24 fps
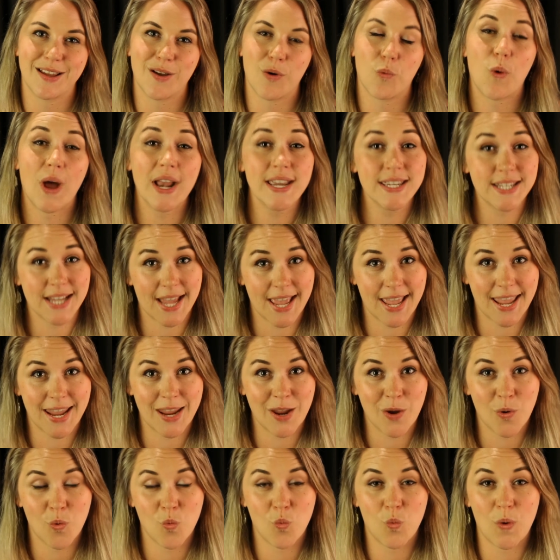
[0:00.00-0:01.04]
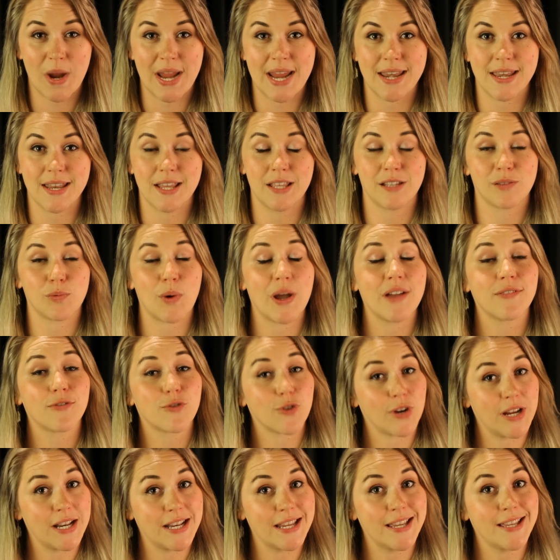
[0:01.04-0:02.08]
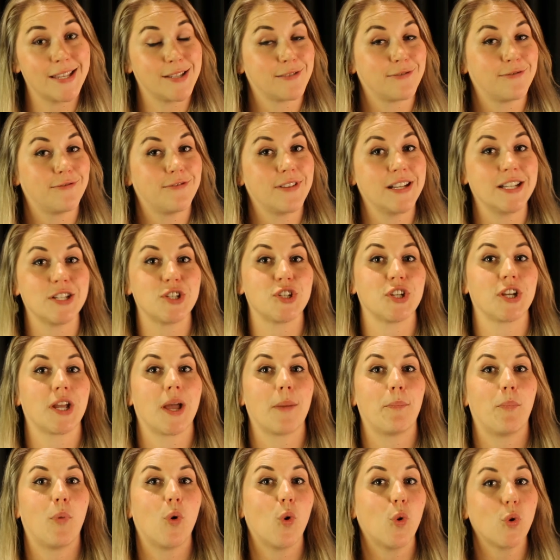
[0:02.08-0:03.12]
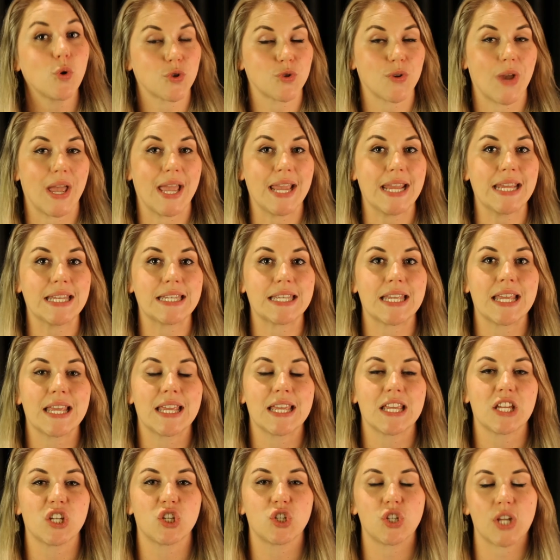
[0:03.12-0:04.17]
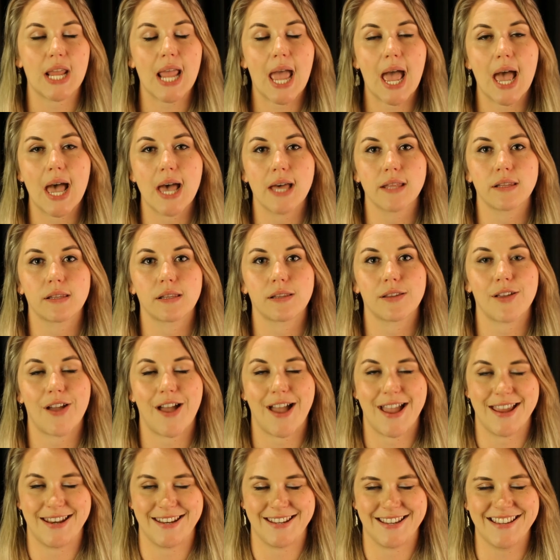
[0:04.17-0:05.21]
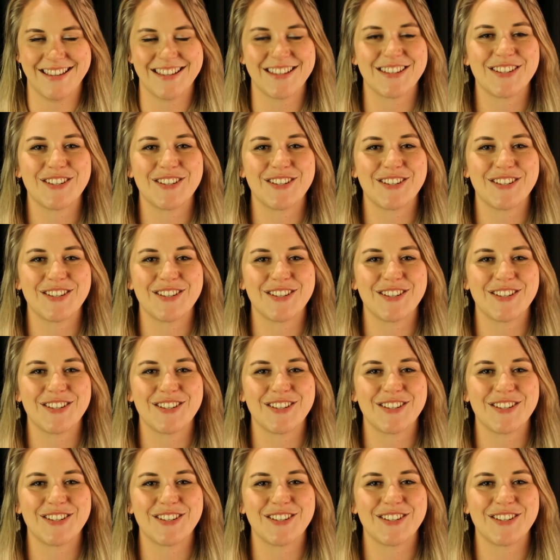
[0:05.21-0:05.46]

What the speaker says: One day, when his wife Greta is finishing a portrait, she asks Einar